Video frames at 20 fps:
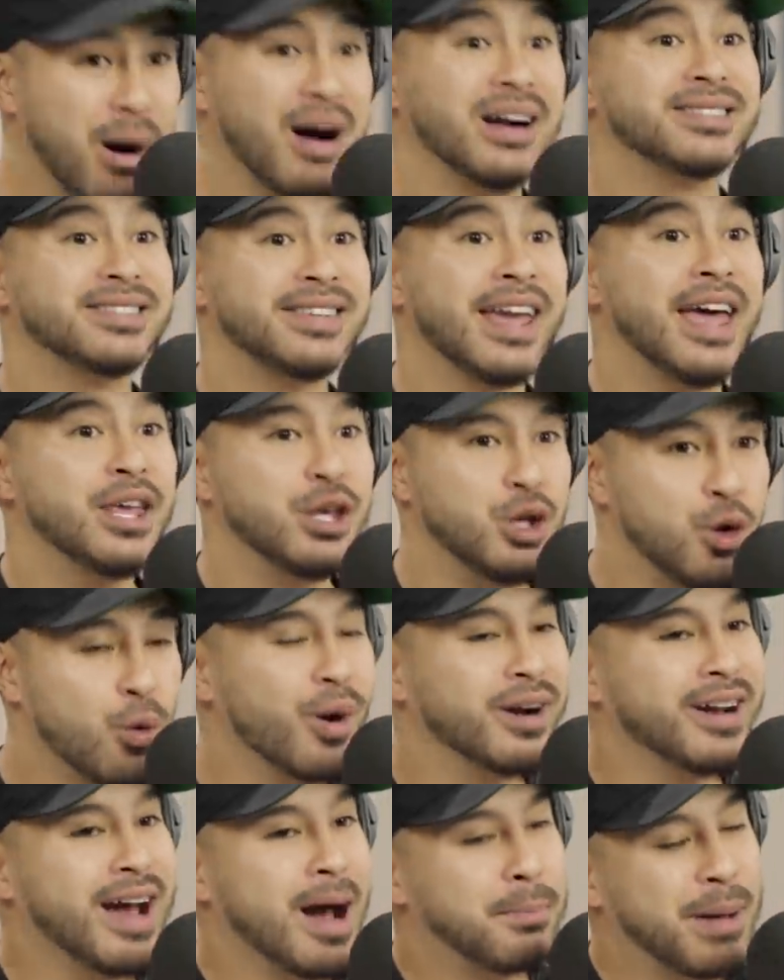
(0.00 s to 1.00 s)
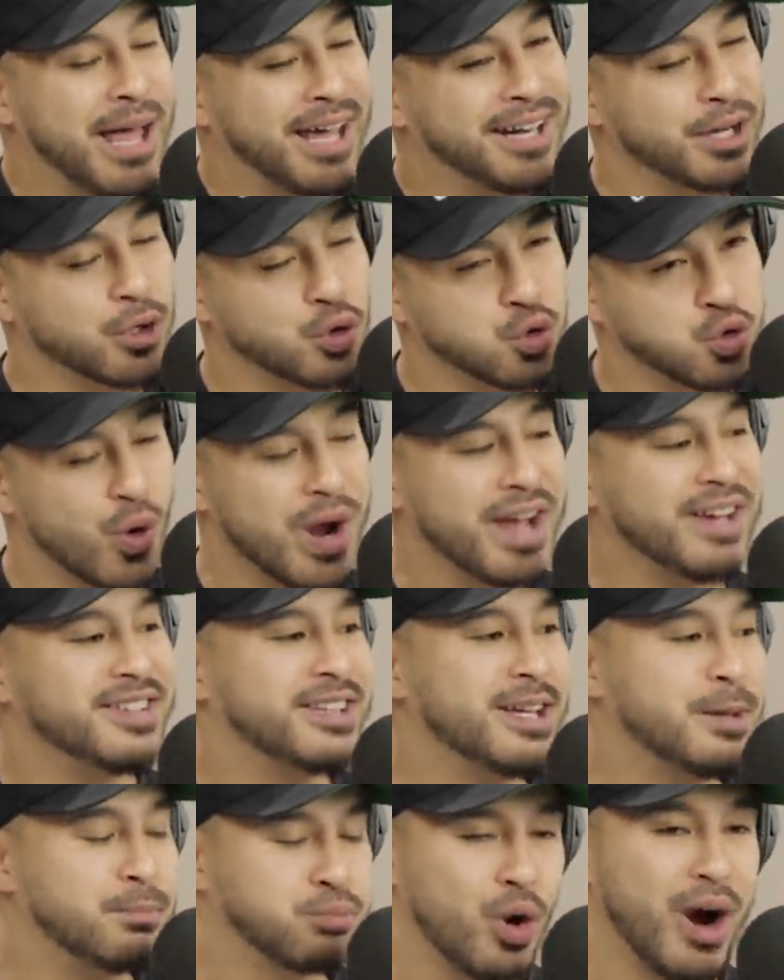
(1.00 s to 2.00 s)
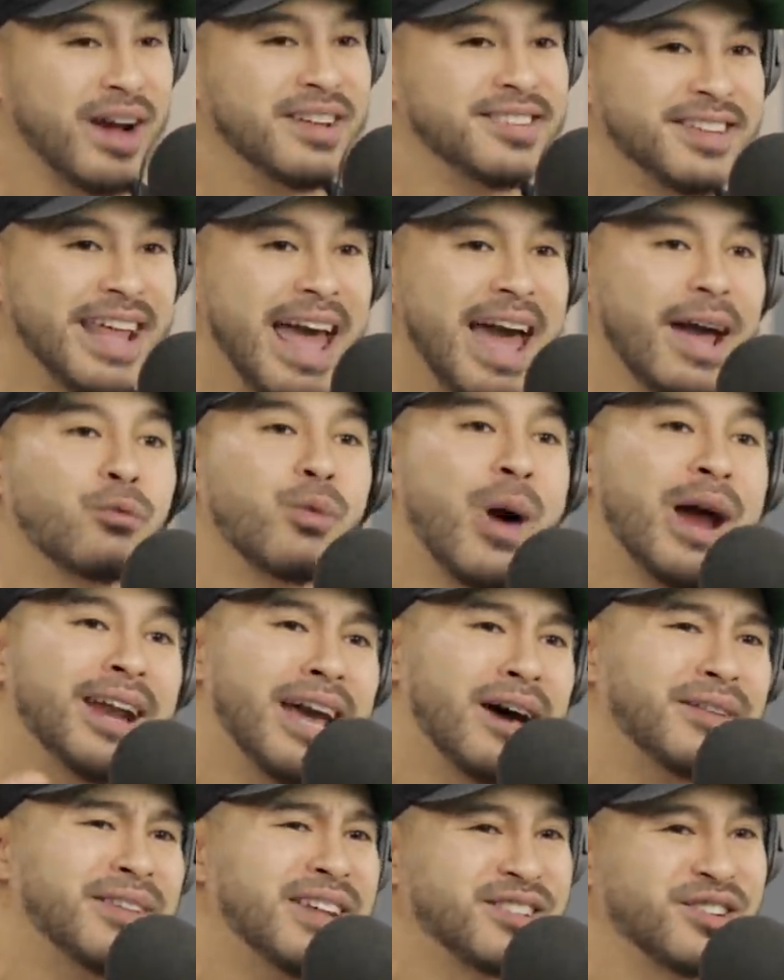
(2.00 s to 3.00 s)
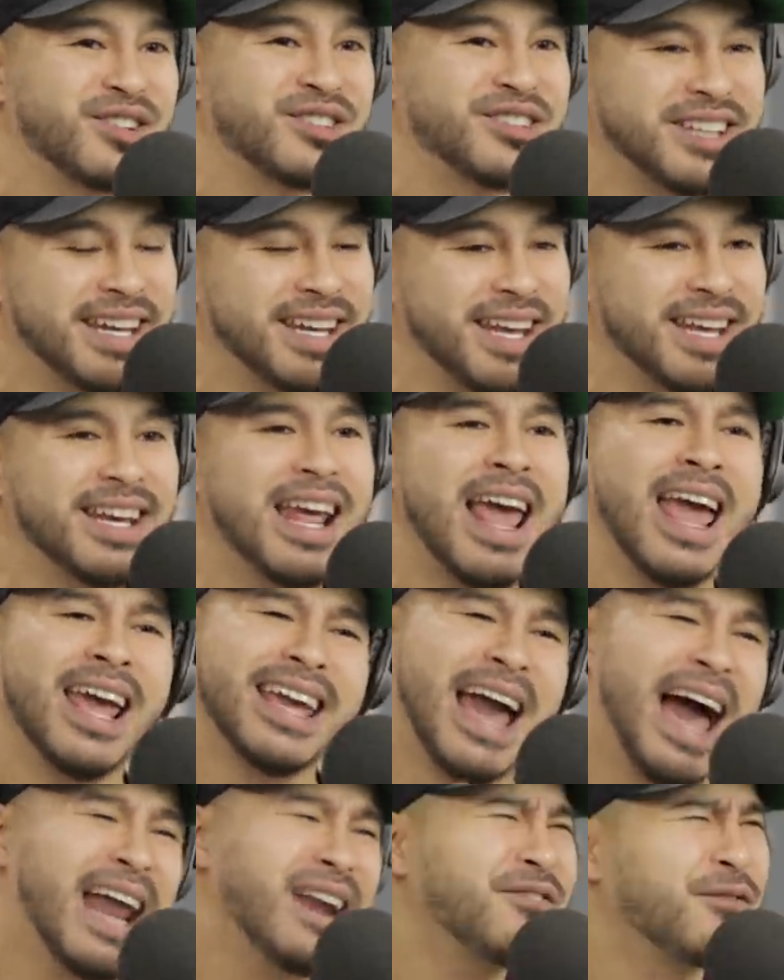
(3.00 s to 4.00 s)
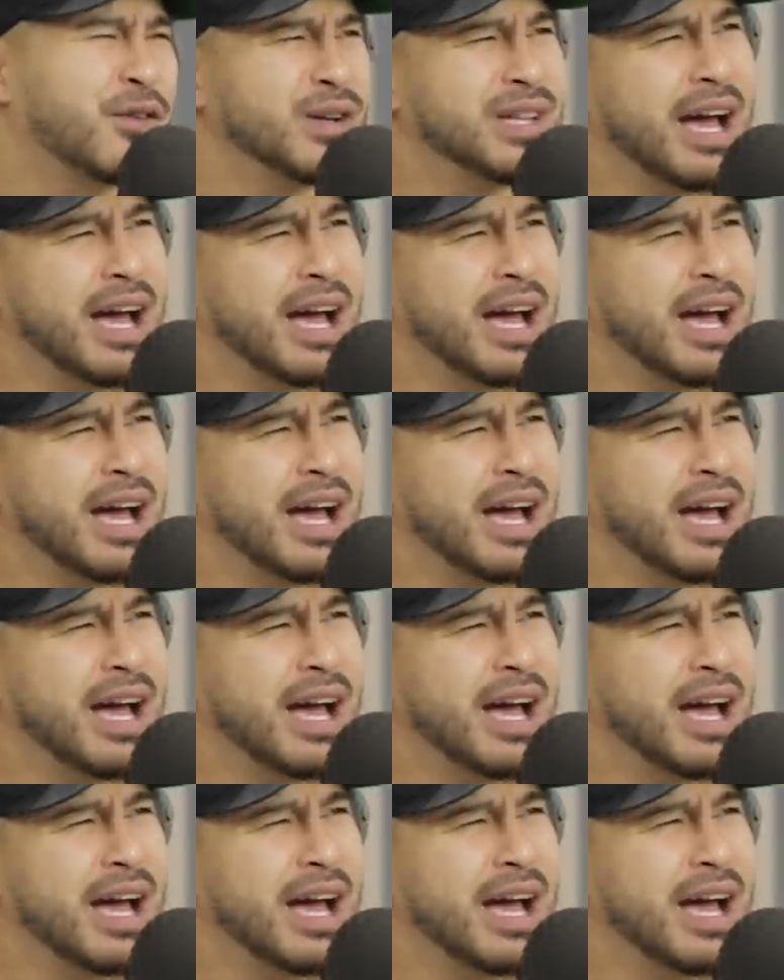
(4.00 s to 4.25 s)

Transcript: but you are not paying a crazy price tag. Right now, these are sitting kind of for